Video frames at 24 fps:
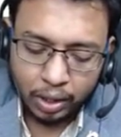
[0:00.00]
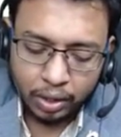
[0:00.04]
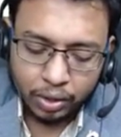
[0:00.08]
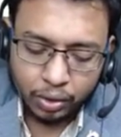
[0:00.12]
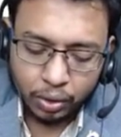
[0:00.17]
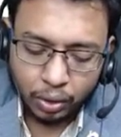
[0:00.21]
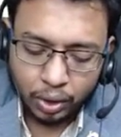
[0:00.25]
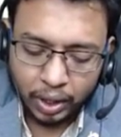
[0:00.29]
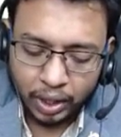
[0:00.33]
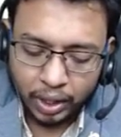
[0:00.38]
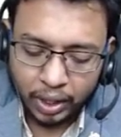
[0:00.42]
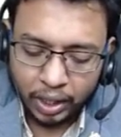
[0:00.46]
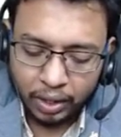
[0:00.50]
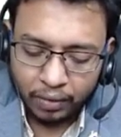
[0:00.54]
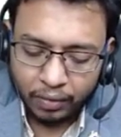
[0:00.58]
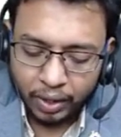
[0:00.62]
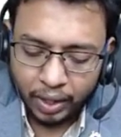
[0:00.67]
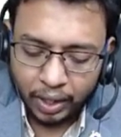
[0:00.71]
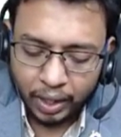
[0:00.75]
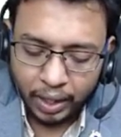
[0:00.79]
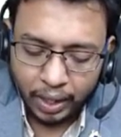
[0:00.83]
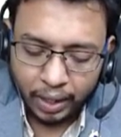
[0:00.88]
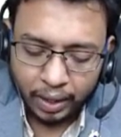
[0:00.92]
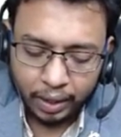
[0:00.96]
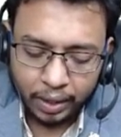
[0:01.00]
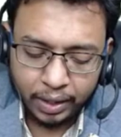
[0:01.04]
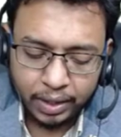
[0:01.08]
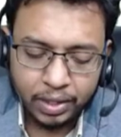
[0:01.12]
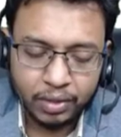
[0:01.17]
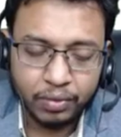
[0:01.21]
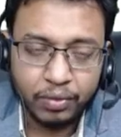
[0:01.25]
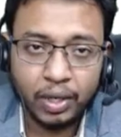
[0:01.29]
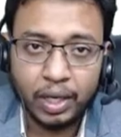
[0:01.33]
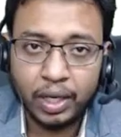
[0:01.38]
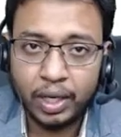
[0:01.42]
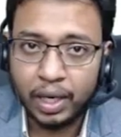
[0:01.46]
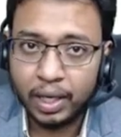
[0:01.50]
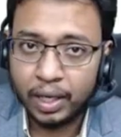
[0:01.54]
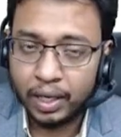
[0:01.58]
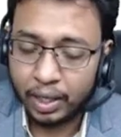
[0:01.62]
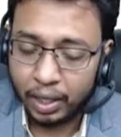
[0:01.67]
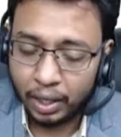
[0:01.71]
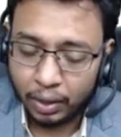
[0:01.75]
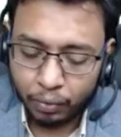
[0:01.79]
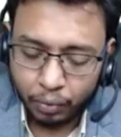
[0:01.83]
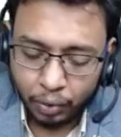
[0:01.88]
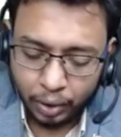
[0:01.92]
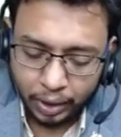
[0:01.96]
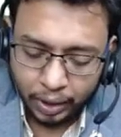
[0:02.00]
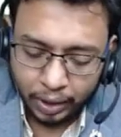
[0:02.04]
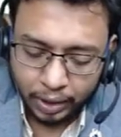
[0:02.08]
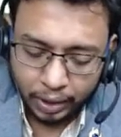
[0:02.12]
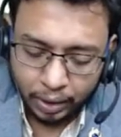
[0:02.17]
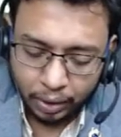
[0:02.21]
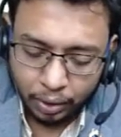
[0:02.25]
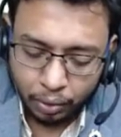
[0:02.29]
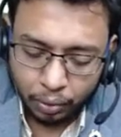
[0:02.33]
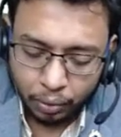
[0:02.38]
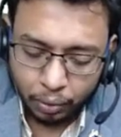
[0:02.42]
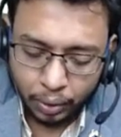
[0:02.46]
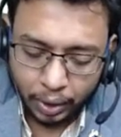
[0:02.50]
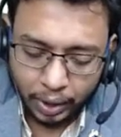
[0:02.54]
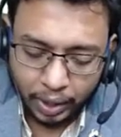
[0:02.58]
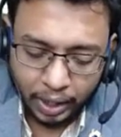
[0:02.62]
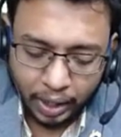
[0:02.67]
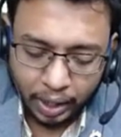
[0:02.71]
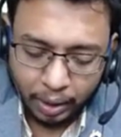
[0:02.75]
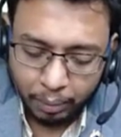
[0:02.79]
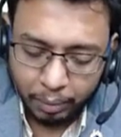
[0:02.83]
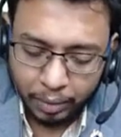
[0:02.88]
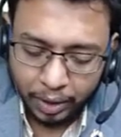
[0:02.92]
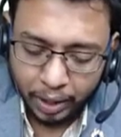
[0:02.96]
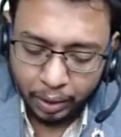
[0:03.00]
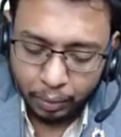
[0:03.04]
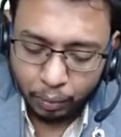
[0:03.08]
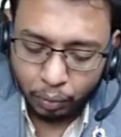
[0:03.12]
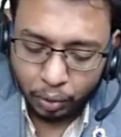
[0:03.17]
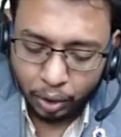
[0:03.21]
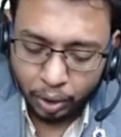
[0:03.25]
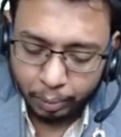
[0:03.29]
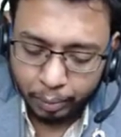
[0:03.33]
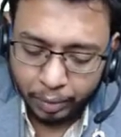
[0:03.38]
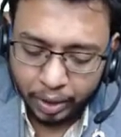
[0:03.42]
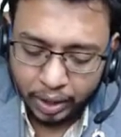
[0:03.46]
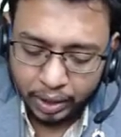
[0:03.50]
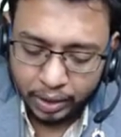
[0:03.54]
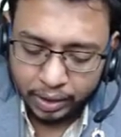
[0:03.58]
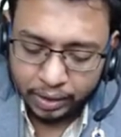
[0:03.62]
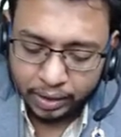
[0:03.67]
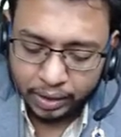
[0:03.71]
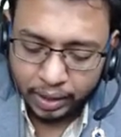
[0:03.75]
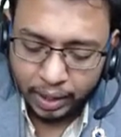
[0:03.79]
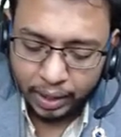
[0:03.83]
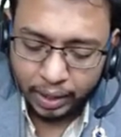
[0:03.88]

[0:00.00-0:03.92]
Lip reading: So, the given condition will get converted into a by 1 minus